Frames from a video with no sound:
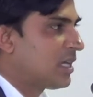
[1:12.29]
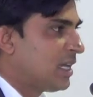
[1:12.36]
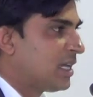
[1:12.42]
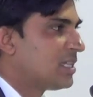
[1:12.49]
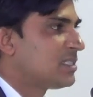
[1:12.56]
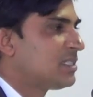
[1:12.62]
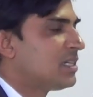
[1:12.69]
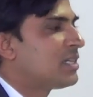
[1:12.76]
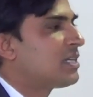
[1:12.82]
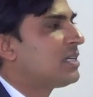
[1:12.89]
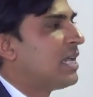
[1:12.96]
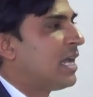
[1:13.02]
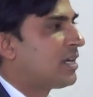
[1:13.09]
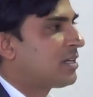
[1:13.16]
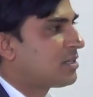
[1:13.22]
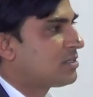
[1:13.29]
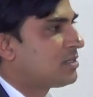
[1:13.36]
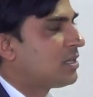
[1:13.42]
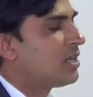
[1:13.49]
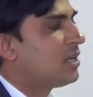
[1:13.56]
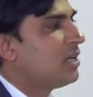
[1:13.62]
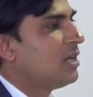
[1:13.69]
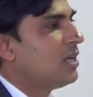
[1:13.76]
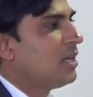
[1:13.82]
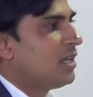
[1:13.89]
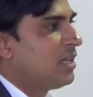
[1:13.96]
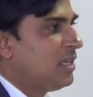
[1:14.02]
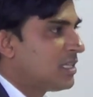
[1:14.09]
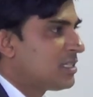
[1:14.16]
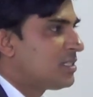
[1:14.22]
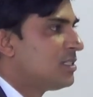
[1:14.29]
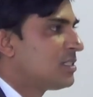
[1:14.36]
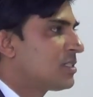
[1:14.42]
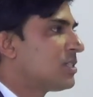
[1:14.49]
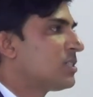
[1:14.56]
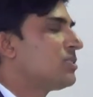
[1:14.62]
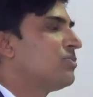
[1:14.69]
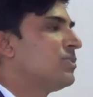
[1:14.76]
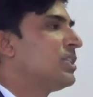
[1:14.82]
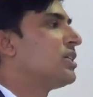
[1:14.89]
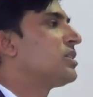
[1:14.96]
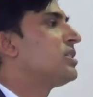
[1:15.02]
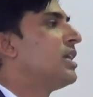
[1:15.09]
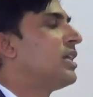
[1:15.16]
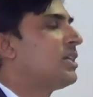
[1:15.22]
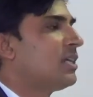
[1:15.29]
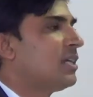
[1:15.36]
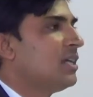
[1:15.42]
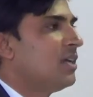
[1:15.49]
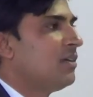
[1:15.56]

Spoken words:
K.N. Seth, Director sir, he has discussed with us that